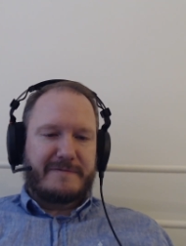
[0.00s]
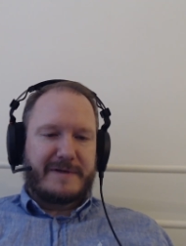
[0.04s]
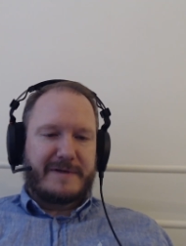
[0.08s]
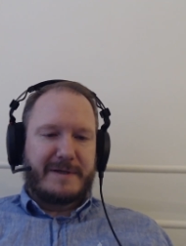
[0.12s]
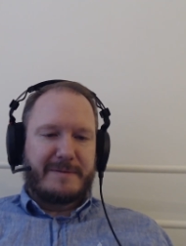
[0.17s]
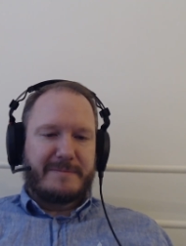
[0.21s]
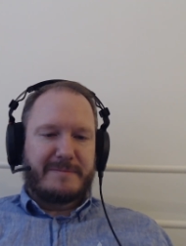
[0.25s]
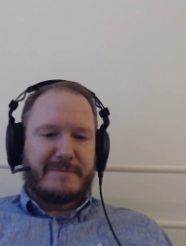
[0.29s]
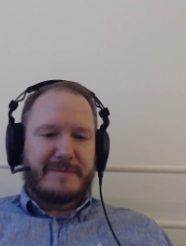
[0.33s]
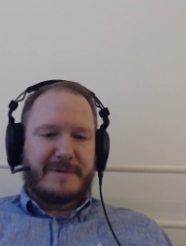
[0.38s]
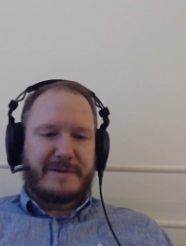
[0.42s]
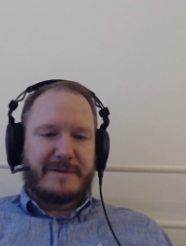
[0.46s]

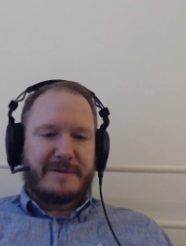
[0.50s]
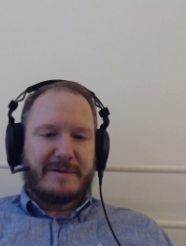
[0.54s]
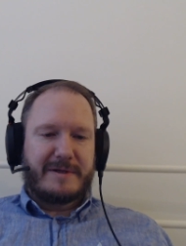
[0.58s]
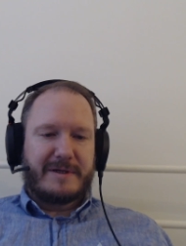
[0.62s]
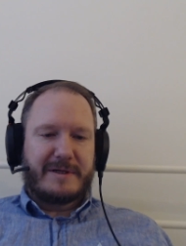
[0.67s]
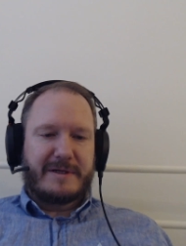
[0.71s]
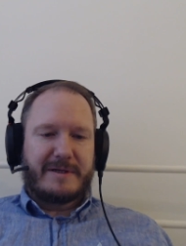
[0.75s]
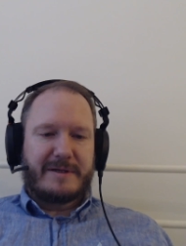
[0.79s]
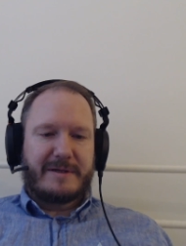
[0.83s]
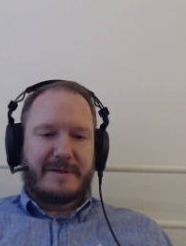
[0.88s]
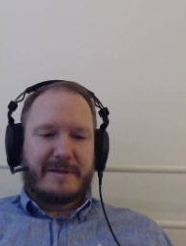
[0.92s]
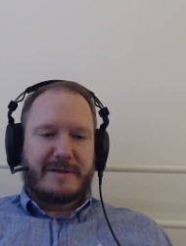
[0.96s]
him
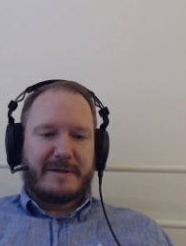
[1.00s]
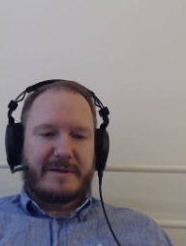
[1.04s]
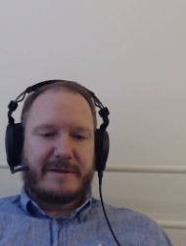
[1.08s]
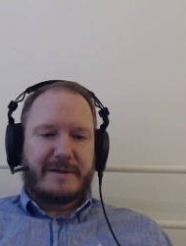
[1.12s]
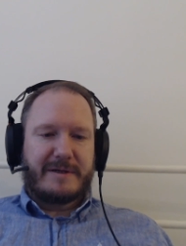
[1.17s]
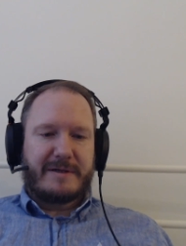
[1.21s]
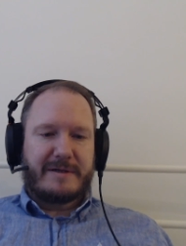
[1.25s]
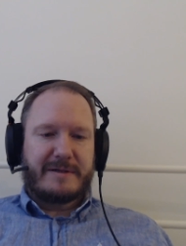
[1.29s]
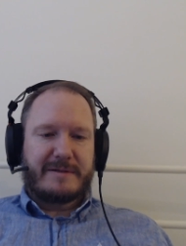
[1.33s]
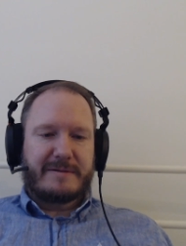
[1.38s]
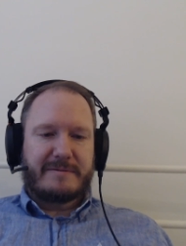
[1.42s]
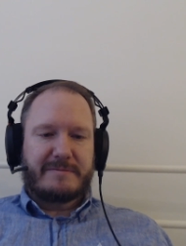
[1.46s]

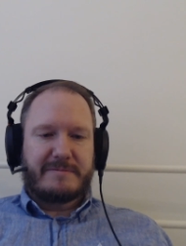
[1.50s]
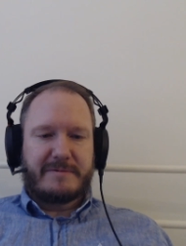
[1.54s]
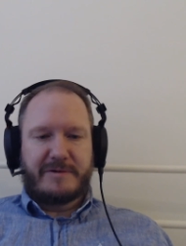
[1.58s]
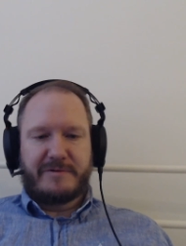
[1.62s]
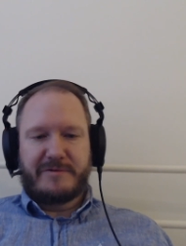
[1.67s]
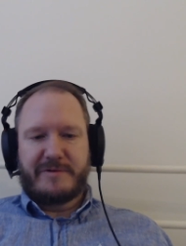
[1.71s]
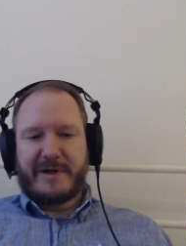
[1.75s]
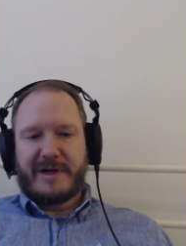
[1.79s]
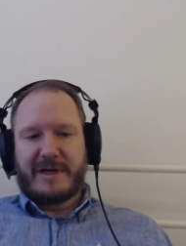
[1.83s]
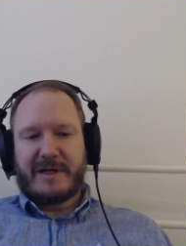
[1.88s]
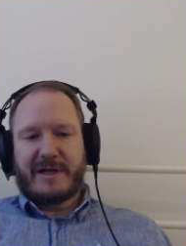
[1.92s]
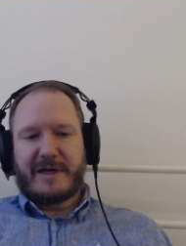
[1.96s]
in
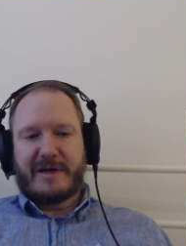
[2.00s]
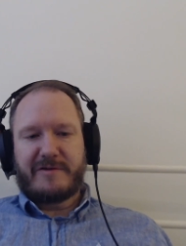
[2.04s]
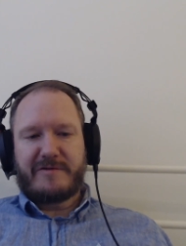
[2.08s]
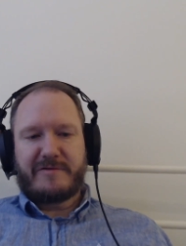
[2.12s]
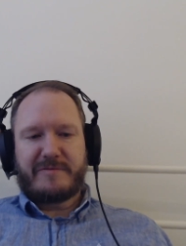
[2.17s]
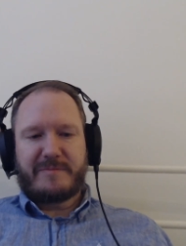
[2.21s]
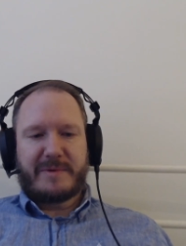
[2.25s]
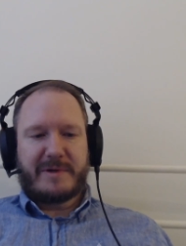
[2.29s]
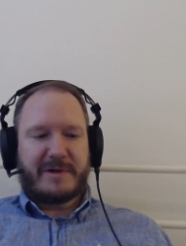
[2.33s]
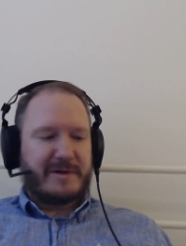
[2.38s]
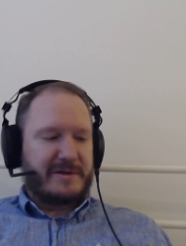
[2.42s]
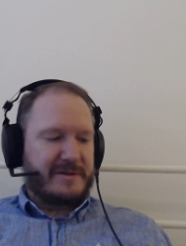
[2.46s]
real
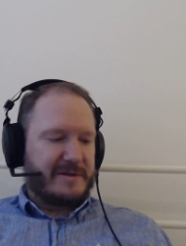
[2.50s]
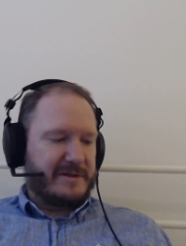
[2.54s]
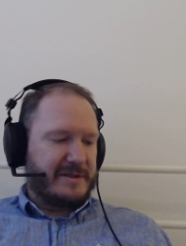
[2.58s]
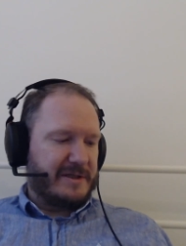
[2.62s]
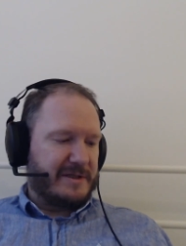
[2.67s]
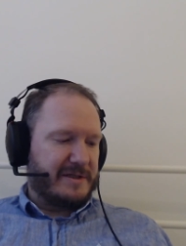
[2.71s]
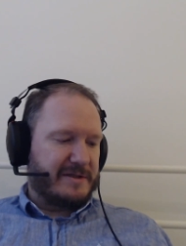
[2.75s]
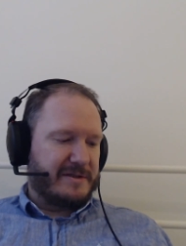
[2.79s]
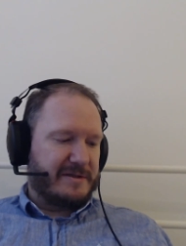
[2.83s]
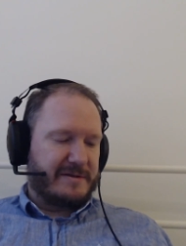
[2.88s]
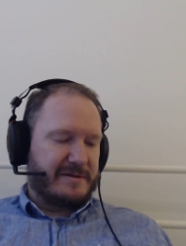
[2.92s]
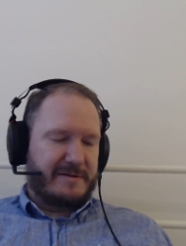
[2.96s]
life because
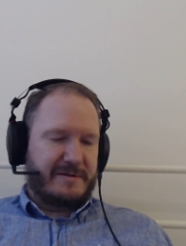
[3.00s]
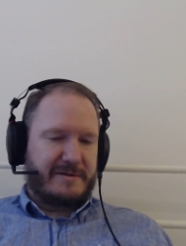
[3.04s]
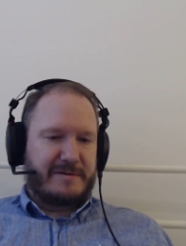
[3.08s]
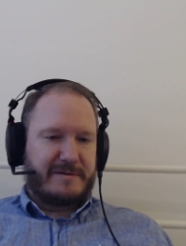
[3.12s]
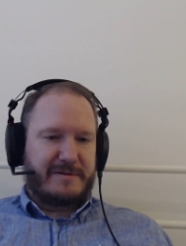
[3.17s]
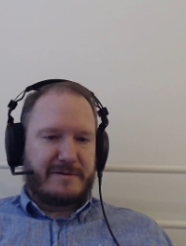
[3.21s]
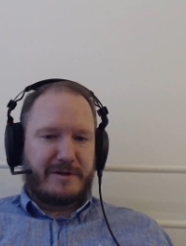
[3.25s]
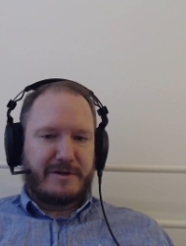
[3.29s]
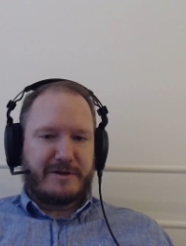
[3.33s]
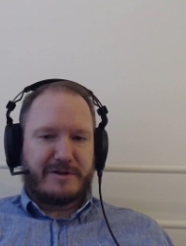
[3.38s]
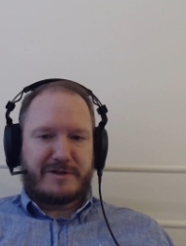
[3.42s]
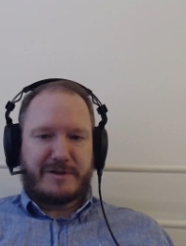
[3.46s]
he's
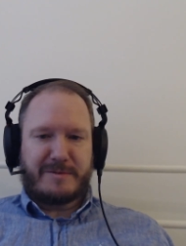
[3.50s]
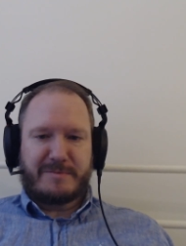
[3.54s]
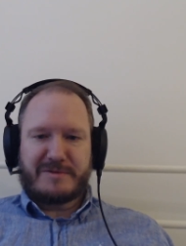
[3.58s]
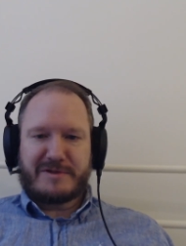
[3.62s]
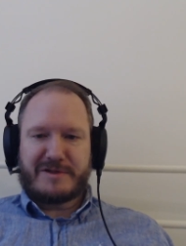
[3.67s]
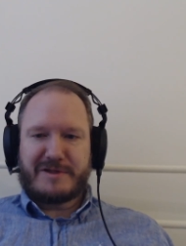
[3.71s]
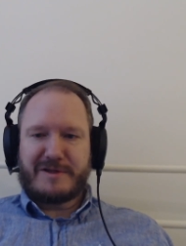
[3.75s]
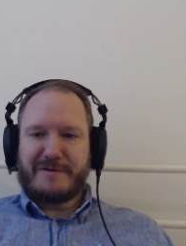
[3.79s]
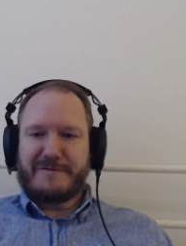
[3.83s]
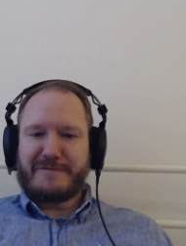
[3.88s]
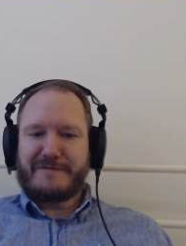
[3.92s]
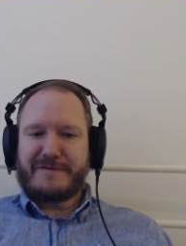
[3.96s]
done some
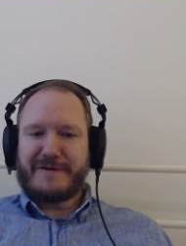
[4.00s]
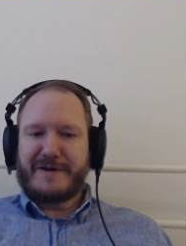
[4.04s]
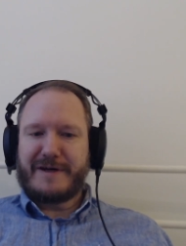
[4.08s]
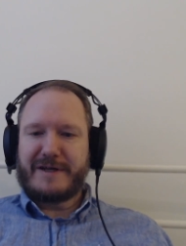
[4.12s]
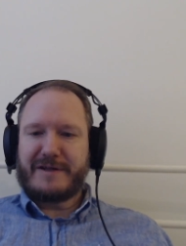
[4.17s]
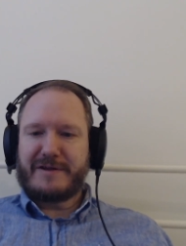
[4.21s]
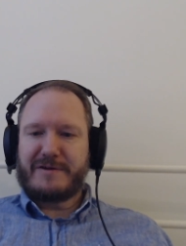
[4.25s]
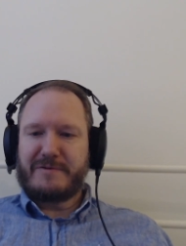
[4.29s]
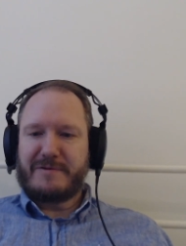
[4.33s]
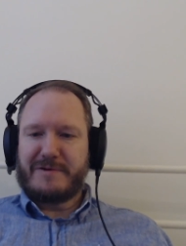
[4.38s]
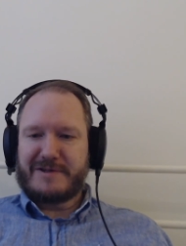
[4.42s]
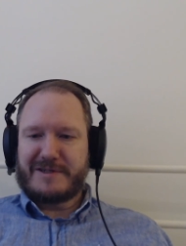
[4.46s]
stuff
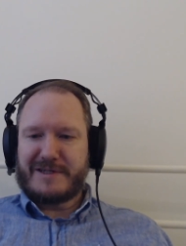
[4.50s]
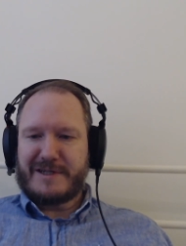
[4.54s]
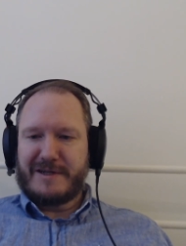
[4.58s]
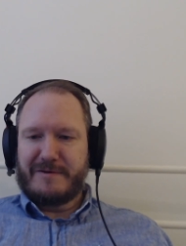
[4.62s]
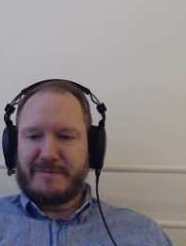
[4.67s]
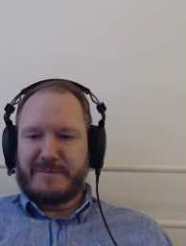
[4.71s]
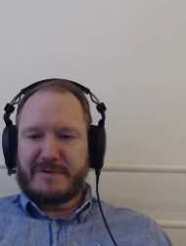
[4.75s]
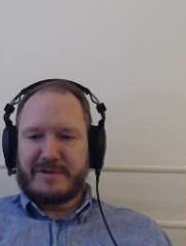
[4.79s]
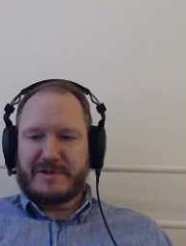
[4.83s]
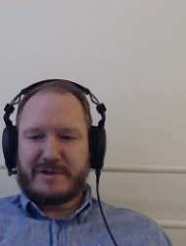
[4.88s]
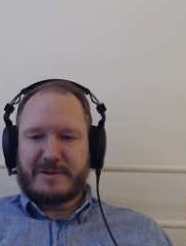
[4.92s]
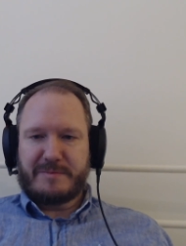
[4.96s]
towards
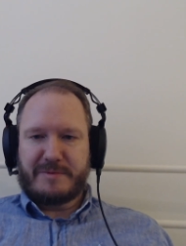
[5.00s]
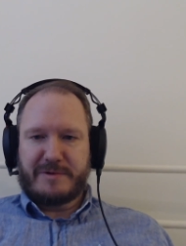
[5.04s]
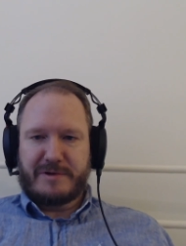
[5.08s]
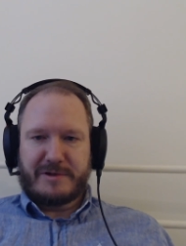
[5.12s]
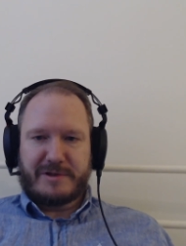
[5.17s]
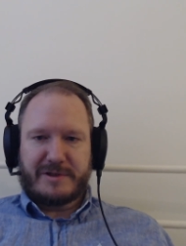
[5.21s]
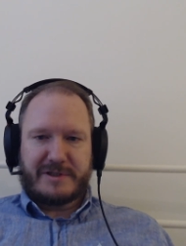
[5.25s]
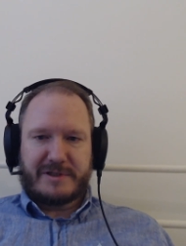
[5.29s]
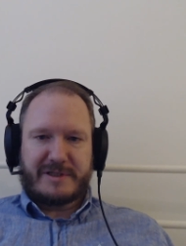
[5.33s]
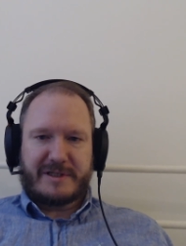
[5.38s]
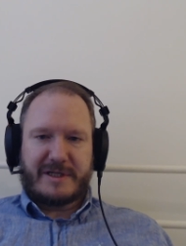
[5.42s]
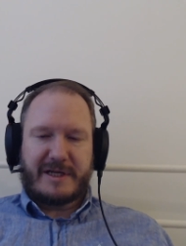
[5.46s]
Liverpool
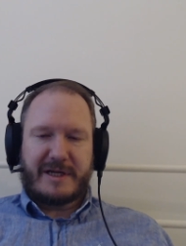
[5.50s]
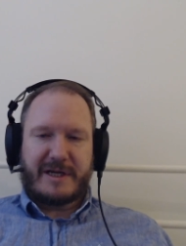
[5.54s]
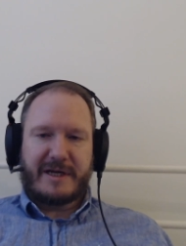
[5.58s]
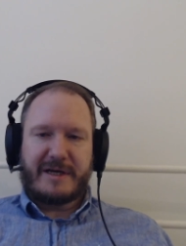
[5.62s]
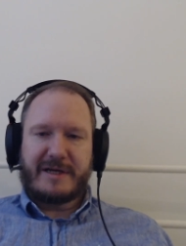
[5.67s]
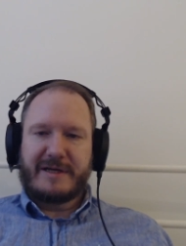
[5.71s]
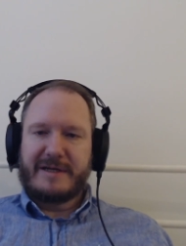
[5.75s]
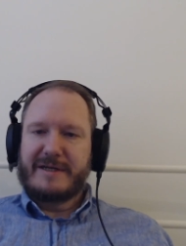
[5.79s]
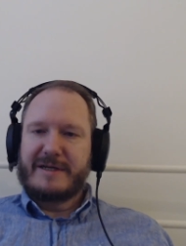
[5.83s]
supporters that I